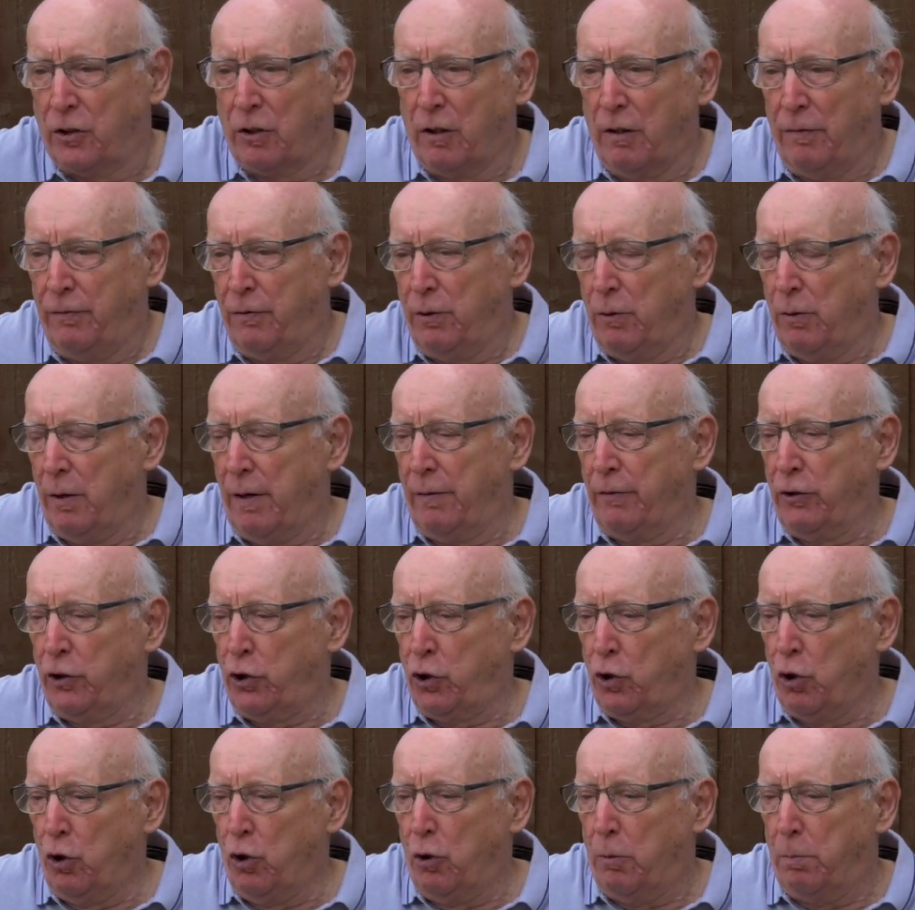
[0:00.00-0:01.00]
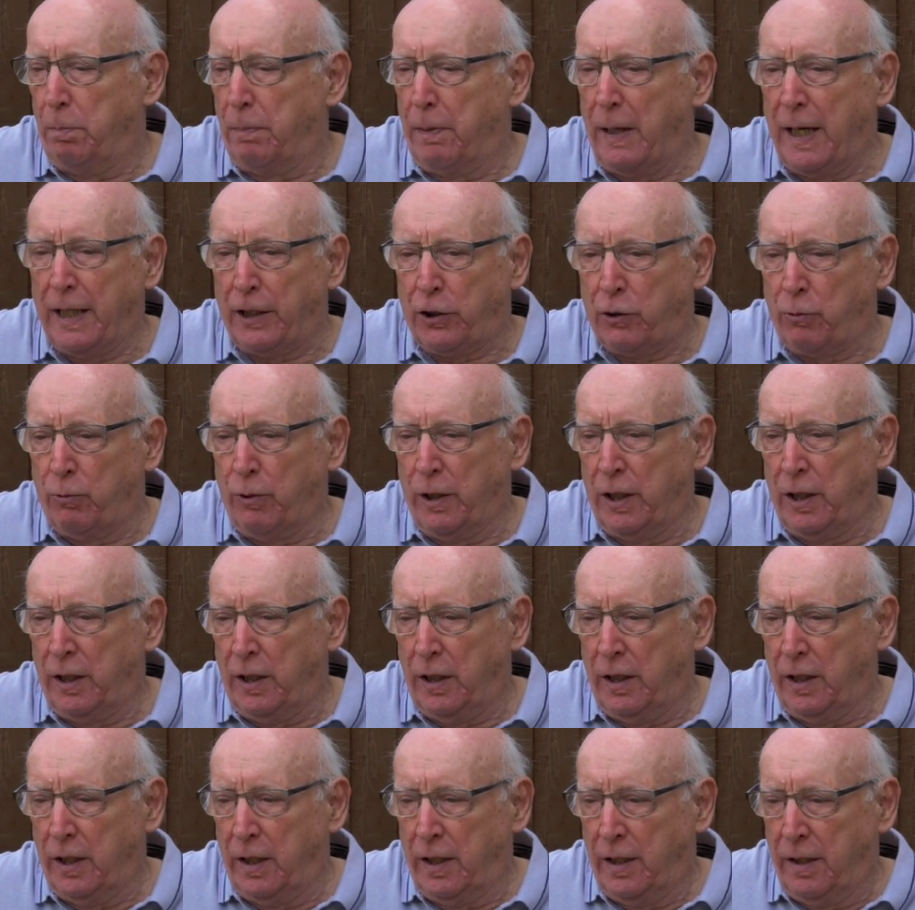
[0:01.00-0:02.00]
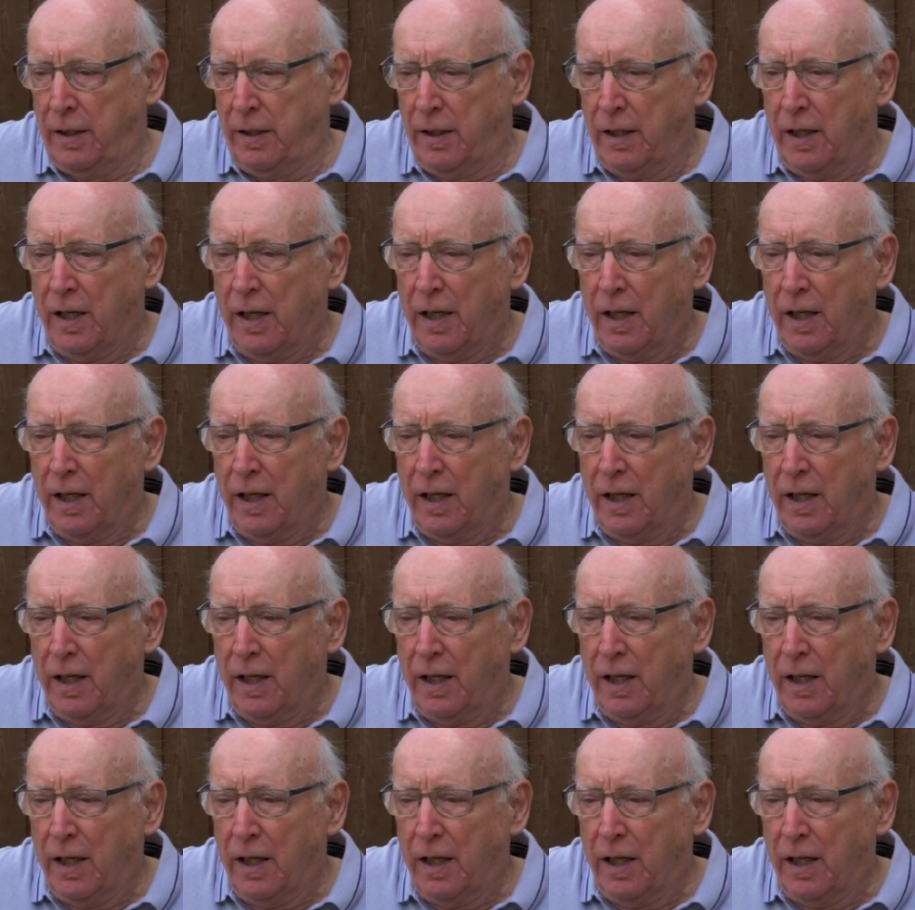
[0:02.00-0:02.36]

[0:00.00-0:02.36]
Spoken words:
So if you have a short backswing here,